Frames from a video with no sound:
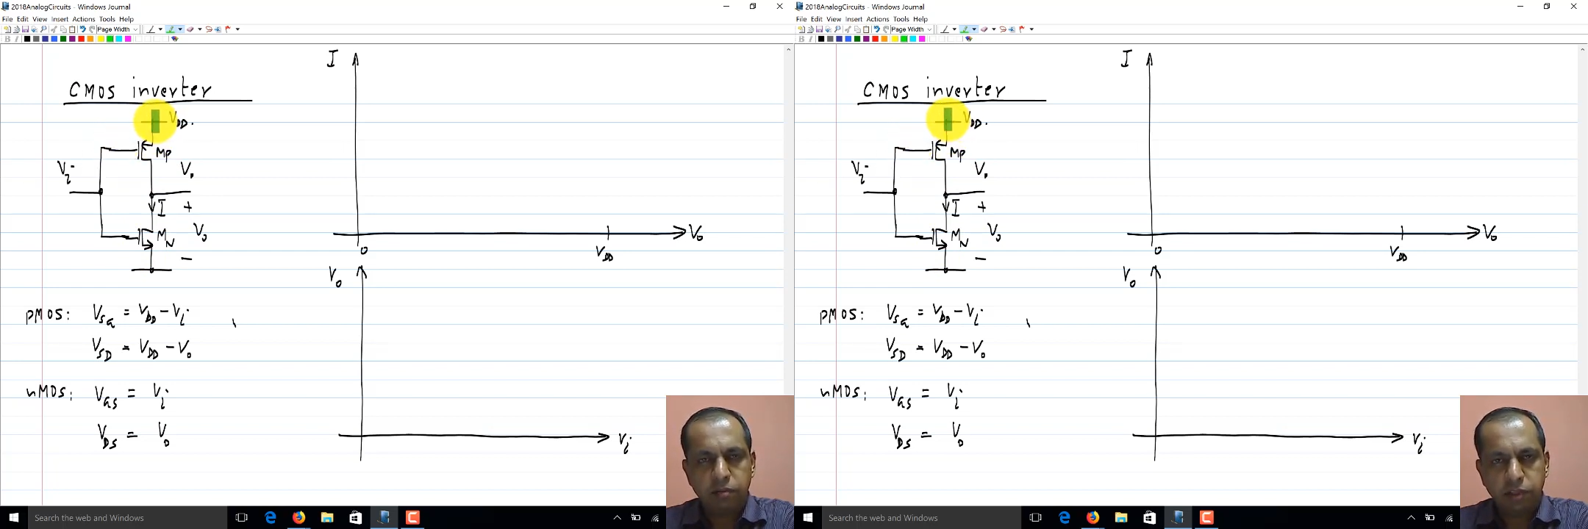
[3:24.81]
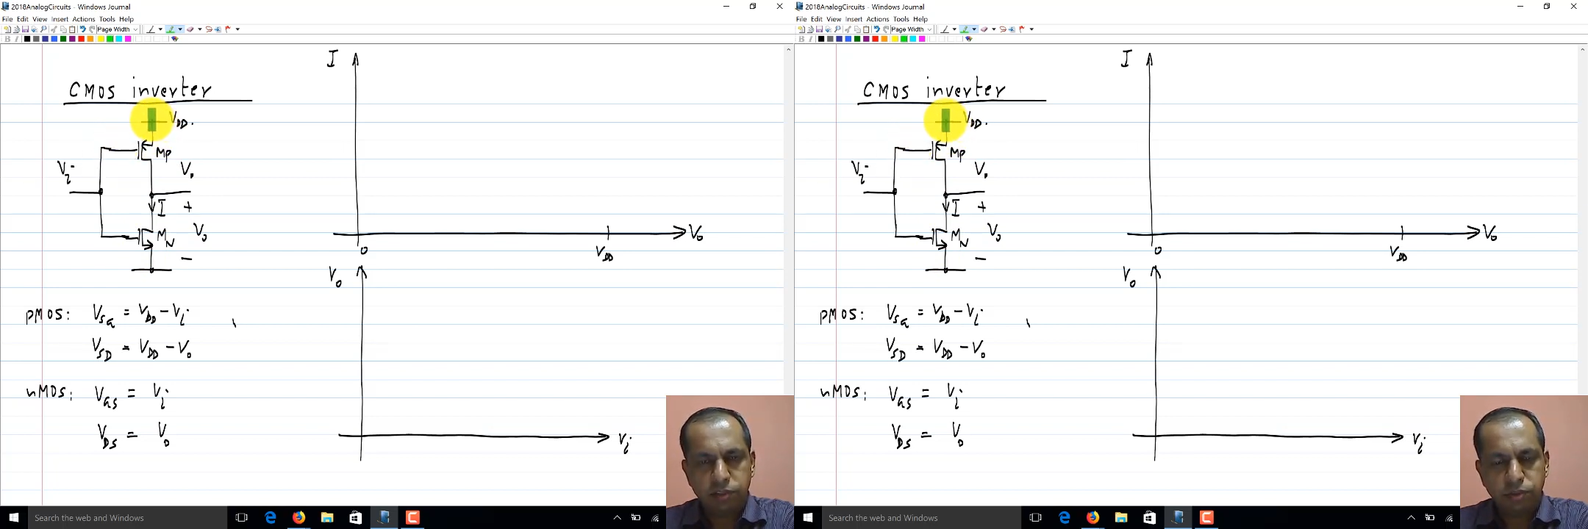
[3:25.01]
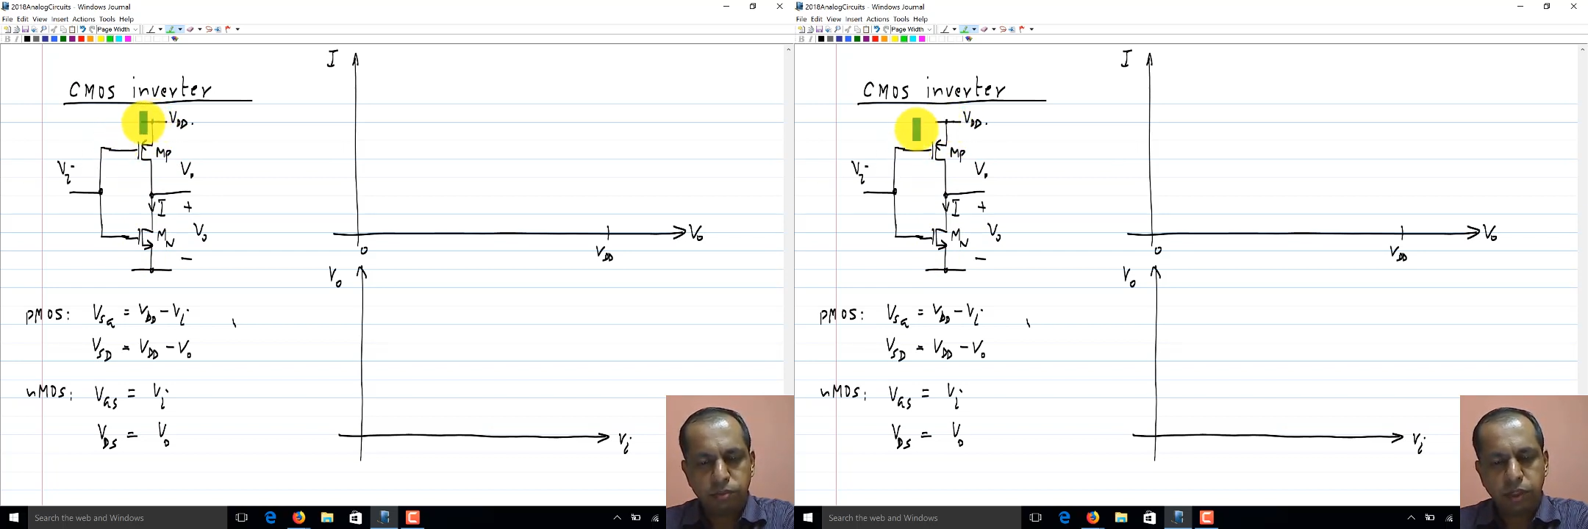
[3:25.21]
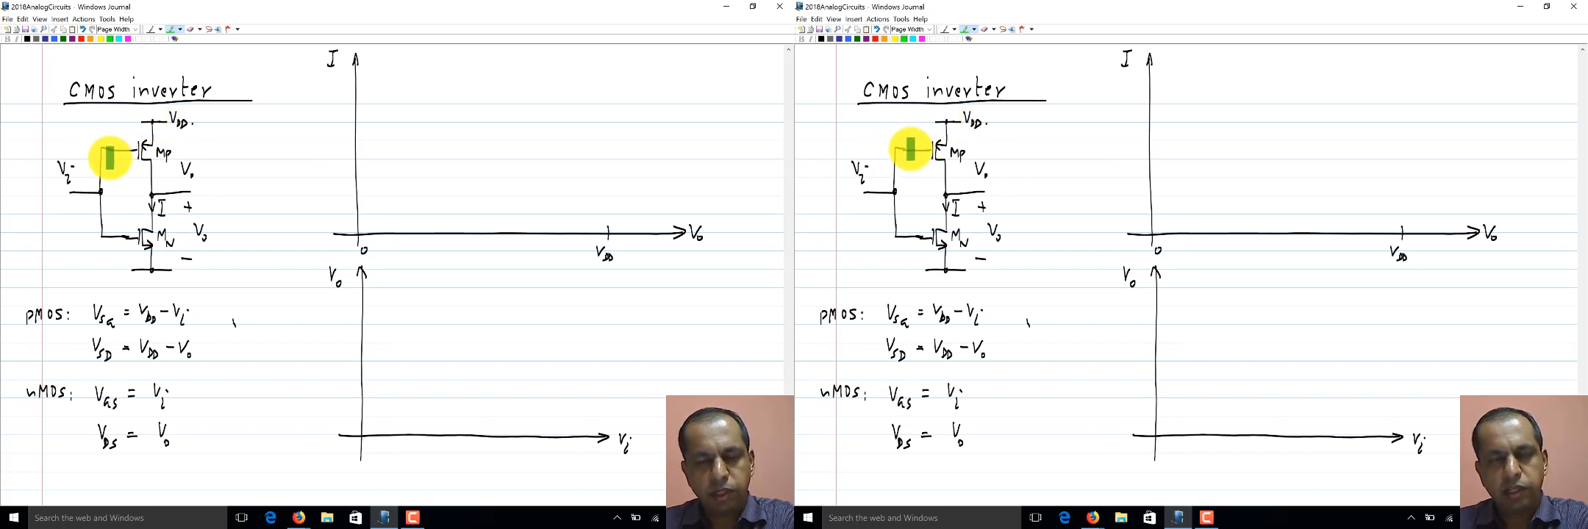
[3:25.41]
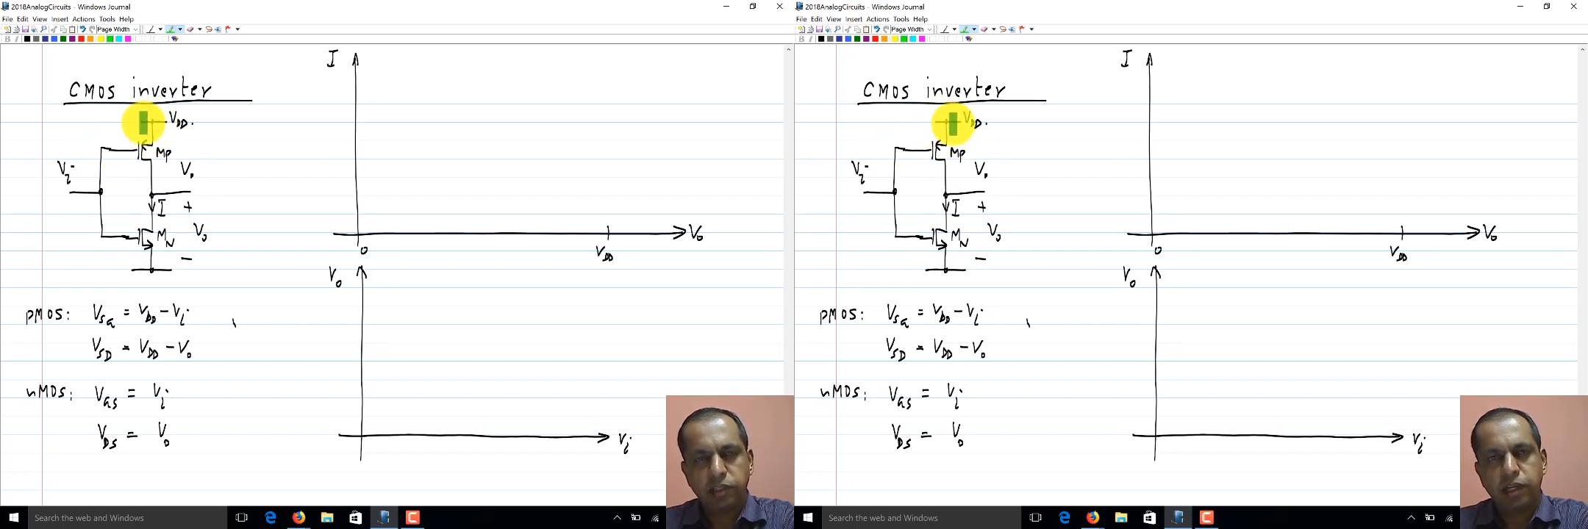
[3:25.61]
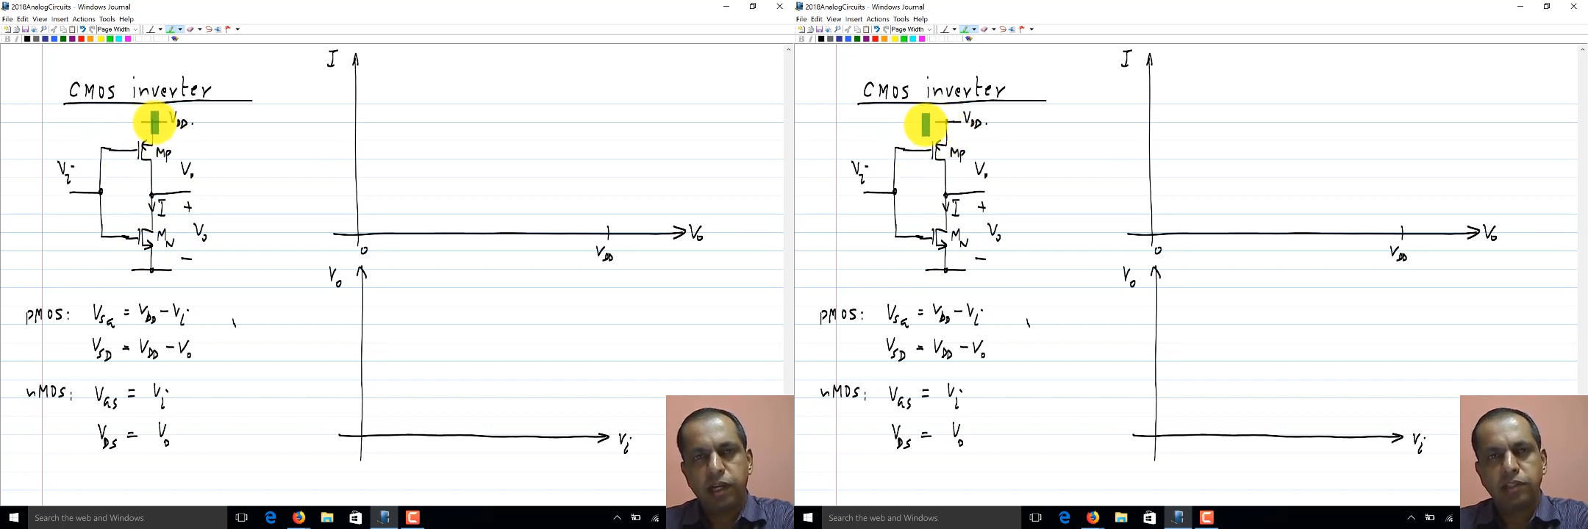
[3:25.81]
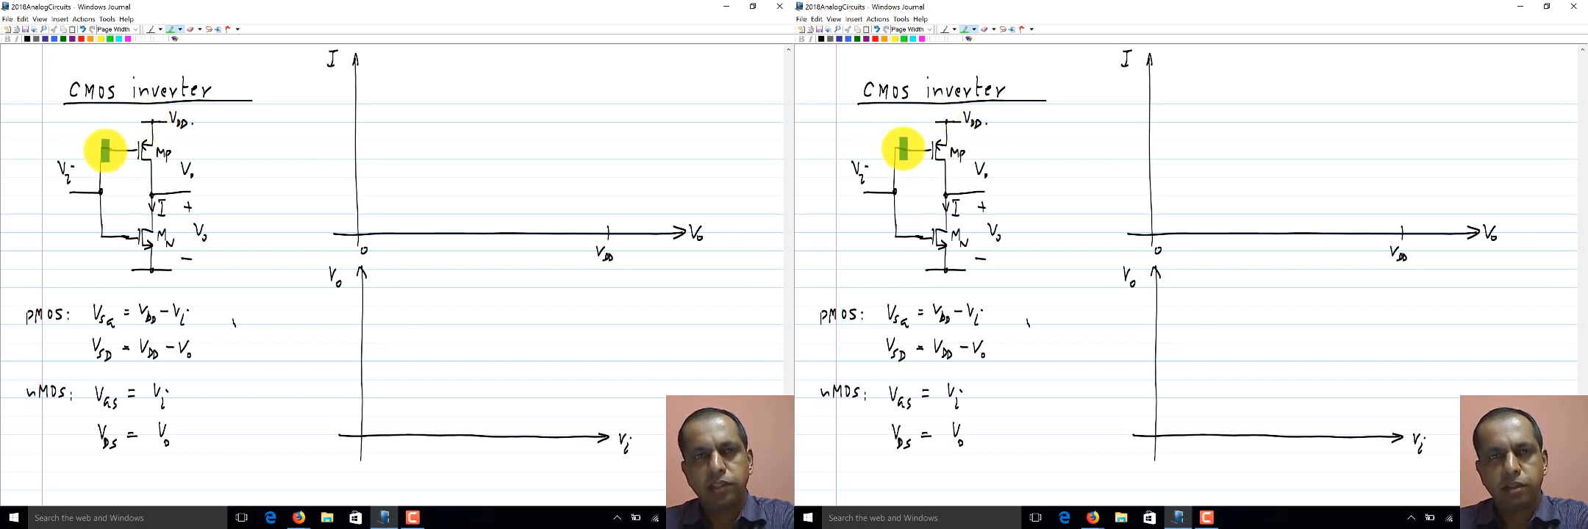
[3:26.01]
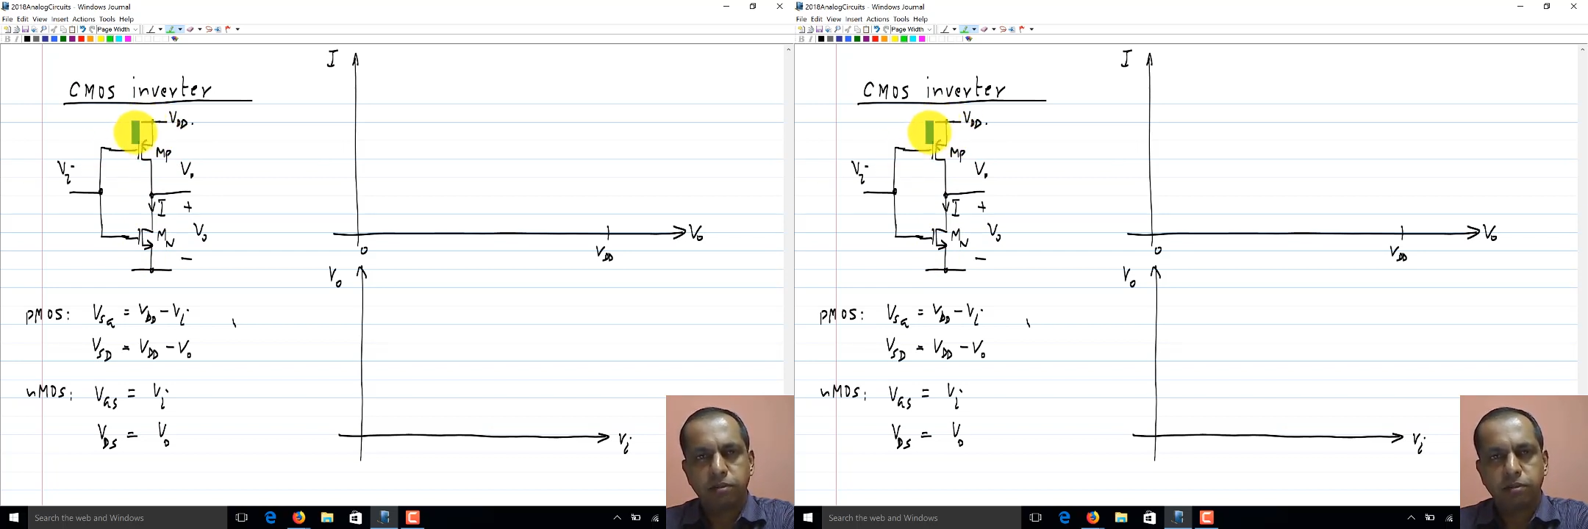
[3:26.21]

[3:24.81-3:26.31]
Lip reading: we assume that it has a large